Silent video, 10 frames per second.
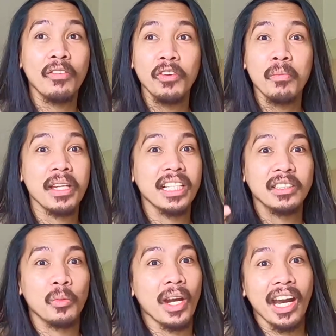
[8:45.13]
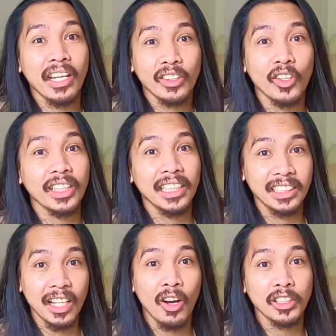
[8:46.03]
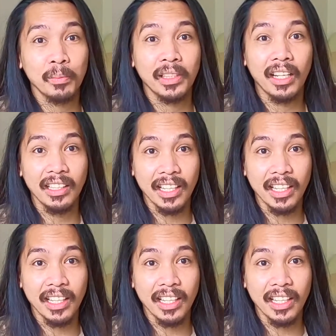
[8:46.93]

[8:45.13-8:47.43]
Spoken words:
few minutes where I thought that's the hospital